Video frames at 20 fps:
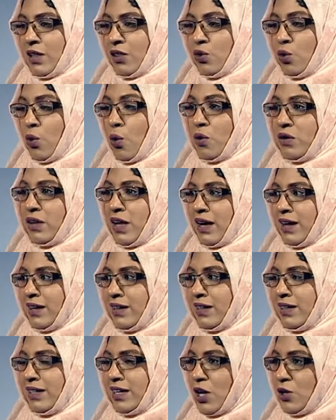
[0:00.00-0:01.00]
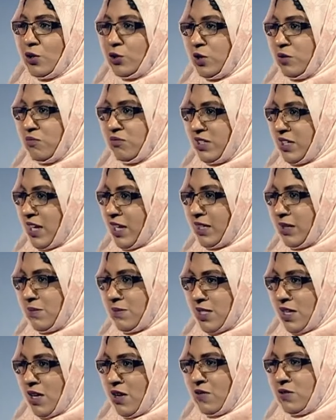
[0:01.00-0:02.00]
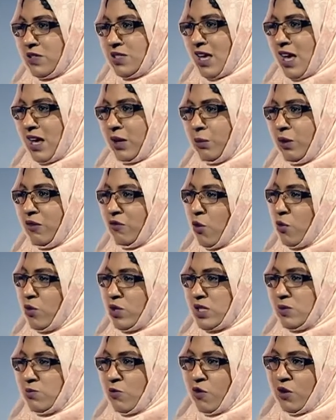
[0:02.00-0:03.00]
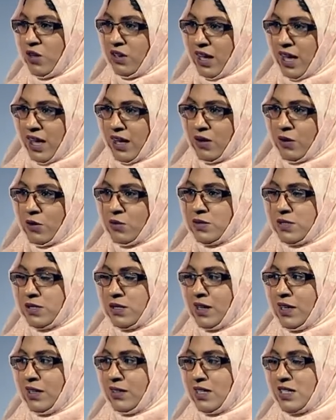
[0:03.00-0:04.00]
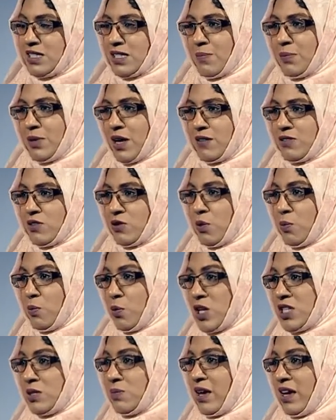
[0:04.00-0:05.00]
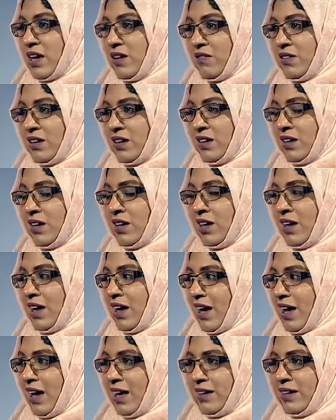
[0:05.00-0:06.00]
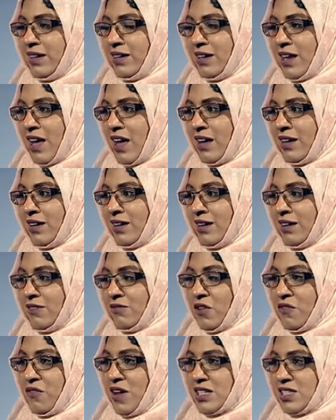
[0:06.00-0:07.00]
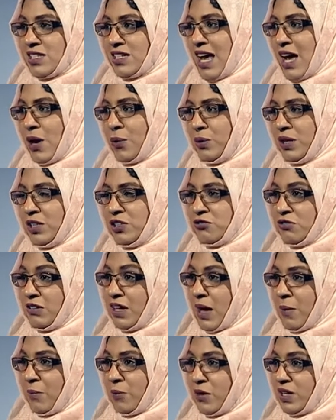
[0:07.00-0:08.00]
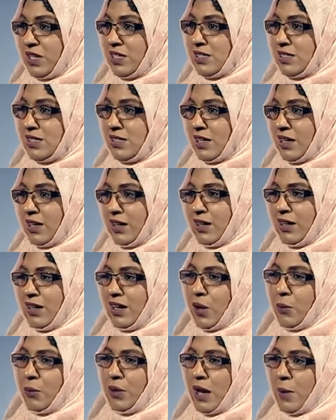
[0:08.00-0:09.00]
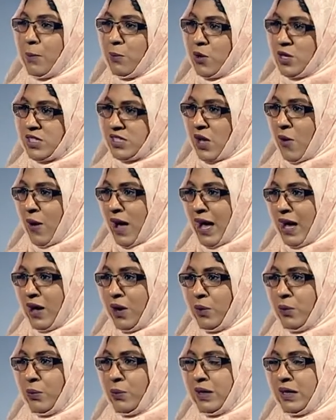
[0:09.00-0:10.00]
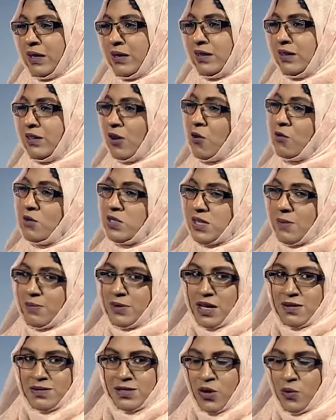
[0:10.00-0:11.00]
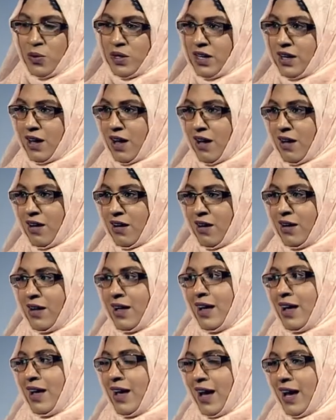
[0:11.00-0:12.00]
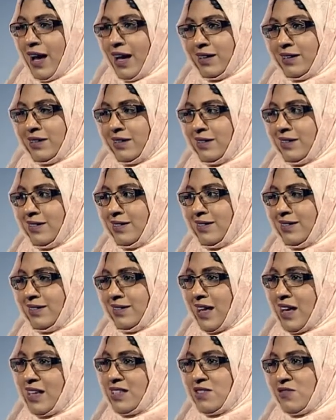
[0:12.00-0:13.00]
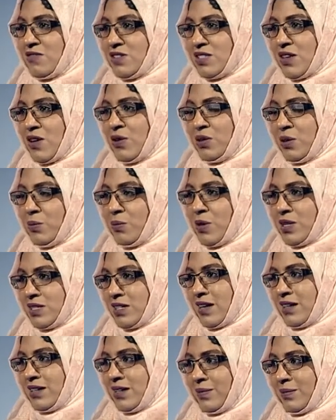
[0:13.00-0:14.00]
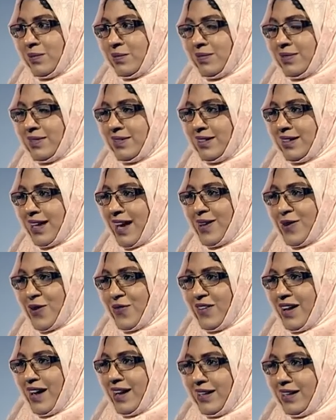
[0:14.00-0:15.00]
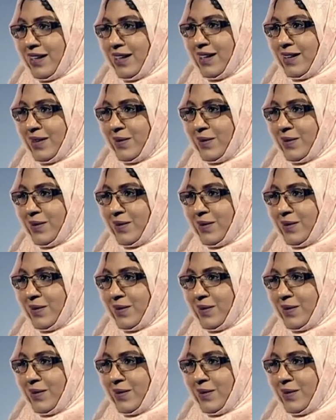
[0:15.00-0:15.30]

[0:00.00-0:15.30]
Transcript: thought that girls should protect themselves and we focus more on that than sometimes on the boys' behaviour. And that reflects on how we treat our boys. Like, we let boys go out, we don't sometimes know where they are, and that is the result. The boys end up getting off lightly.